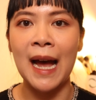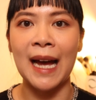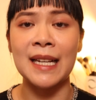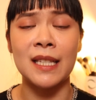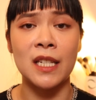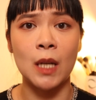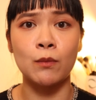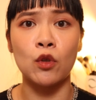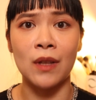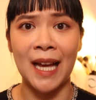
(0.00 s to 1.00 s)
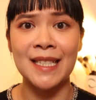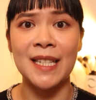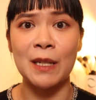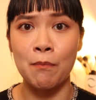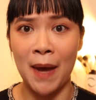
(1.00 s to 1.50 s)
as the Double
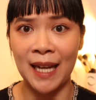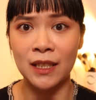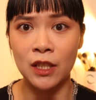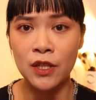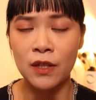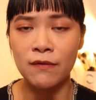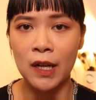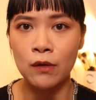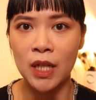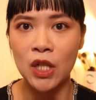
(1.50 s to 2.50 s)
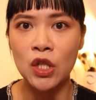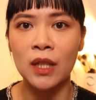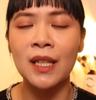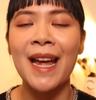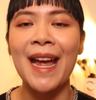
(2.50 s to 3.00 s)
Lasting Matte Cushion
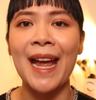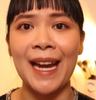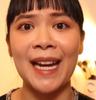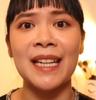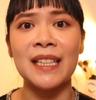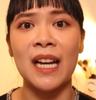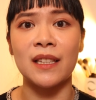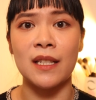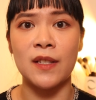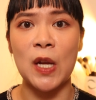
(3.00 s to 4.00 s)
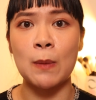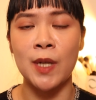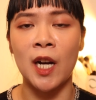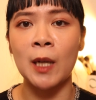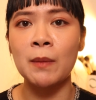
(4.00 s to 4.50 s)
Foundation, and at the same
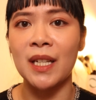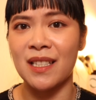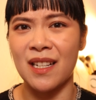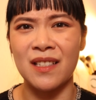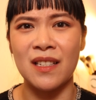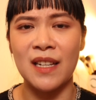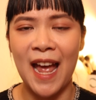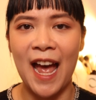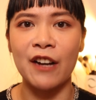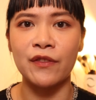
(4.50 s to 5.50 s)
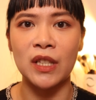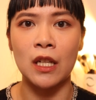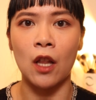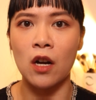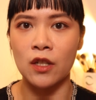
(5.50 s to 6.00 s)
time, it doesn't have the
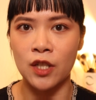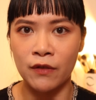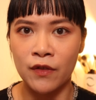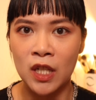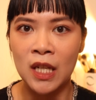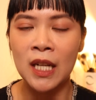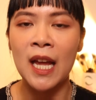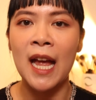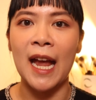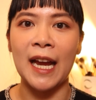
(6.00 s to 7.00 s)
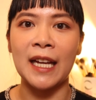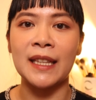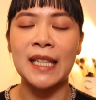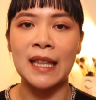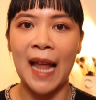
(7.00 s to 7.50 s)
longevity and
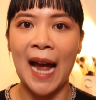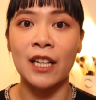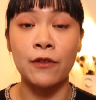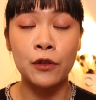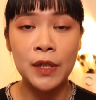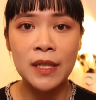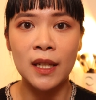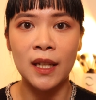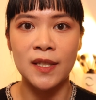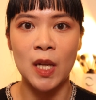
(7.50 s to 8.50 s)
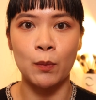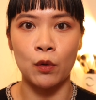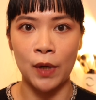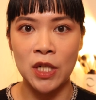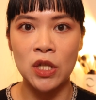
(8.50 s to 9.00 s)
the lack of creasing and
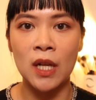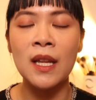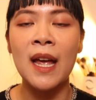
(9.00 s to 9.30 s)
separation